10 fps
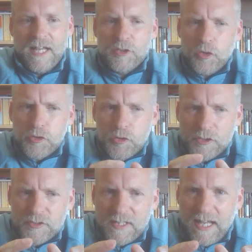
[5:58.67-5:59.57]
And I do
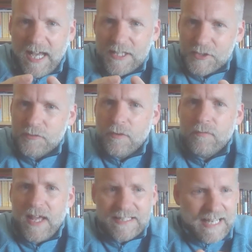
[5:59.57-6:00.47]
trust that as you
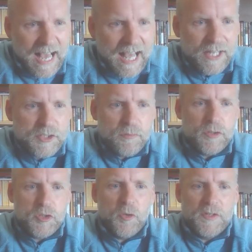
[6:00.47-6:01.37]
reflect and as you
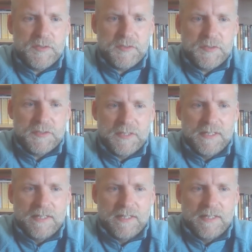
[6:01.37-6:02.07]
rejoice,